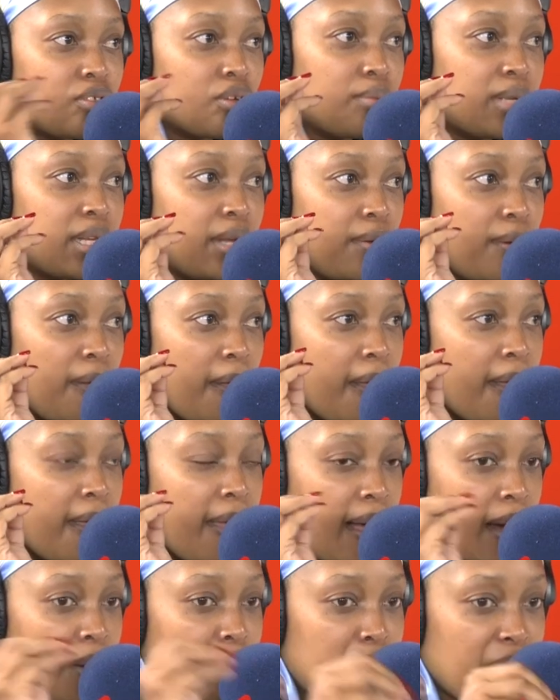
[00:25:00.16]
so many
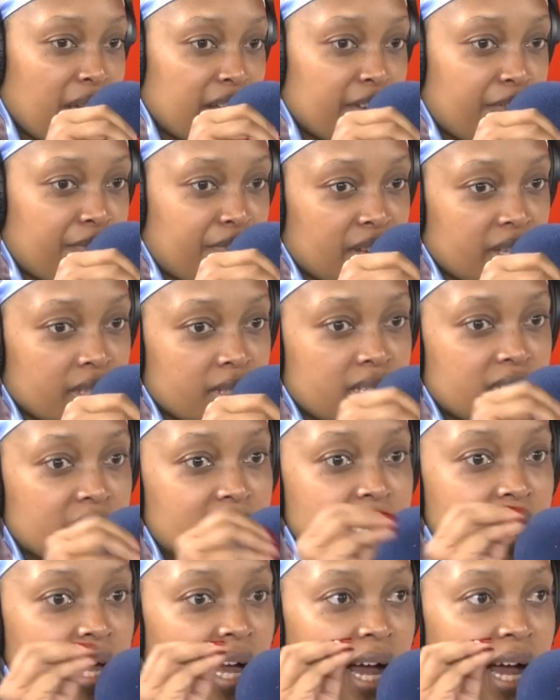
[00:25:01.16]
benefits.